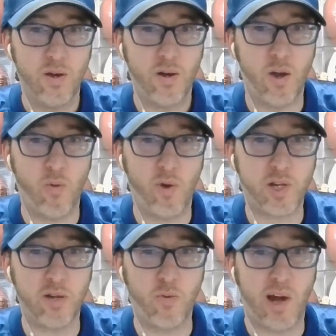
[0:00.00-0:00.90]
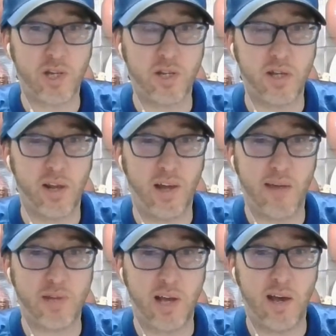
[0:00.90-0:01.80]
Oh, you're watching this on the
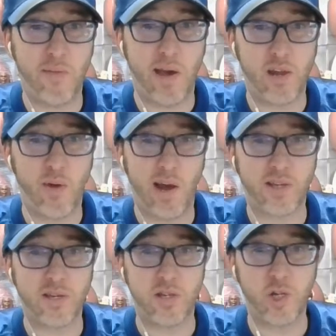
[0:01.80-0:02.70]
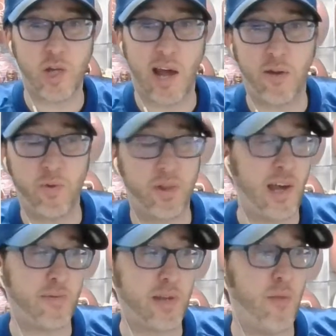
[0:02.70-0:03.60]
laptop? How do you access the chat with the
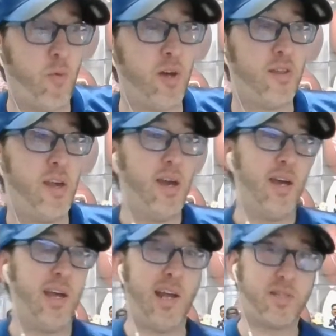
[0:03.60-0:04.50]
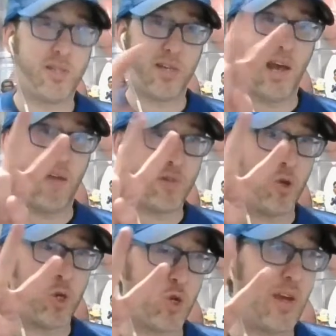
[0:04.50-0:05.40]
laptop? Well, it's I have 2
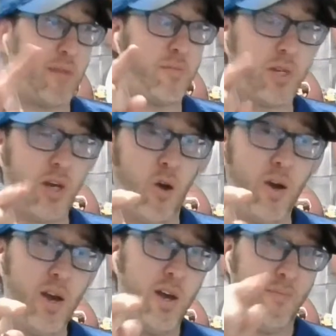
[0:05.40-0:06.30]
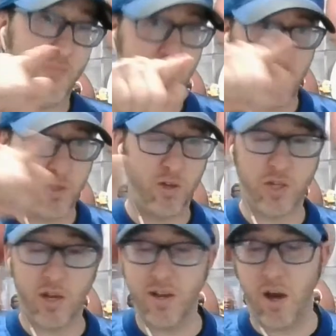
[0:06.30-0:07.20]
streams, so there's
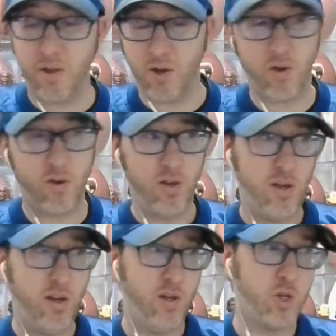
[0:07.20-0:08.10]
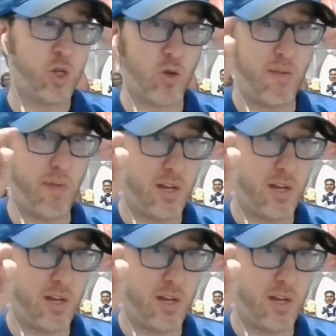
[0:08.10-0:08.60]
another stream on